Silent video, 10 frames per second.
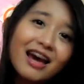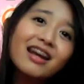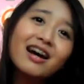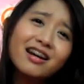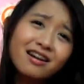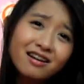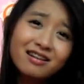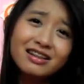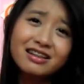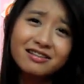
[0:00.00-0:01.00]
And I
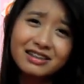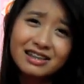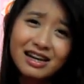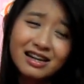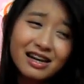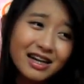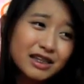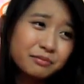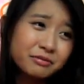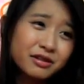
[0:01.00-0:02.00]
gotta agree that the
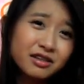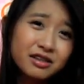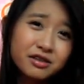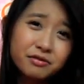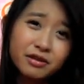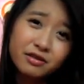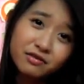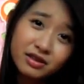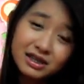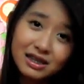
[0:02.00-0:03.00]
experience for the
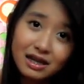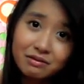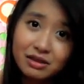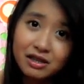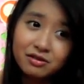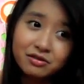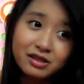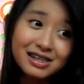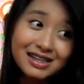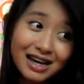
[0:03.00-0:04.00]
first time that you
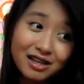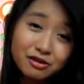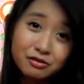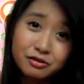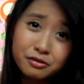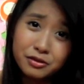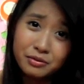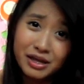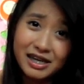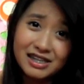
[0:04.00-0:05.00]
decide to
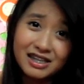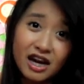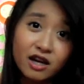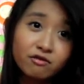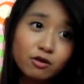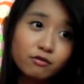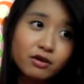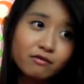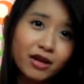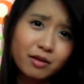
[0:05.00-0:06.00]
lose weight is kind of
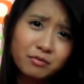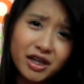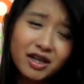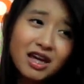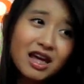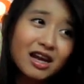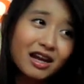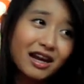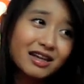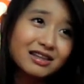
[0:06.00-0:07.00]
overwhelming.
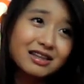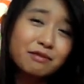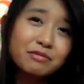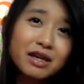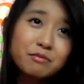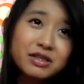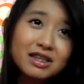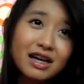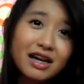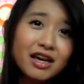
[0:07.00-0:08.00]
Like
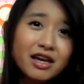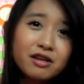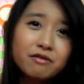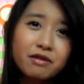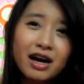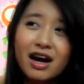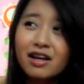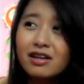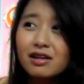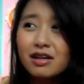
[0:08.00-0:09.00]
sometimes like you
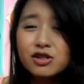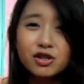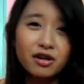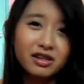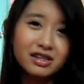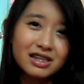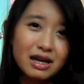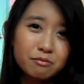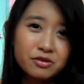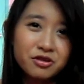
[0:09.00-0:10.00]
can't join
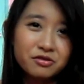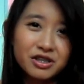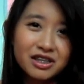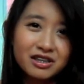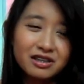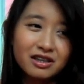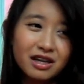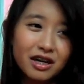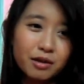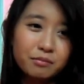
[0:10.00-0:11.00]
some
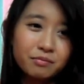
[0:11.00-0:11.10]
social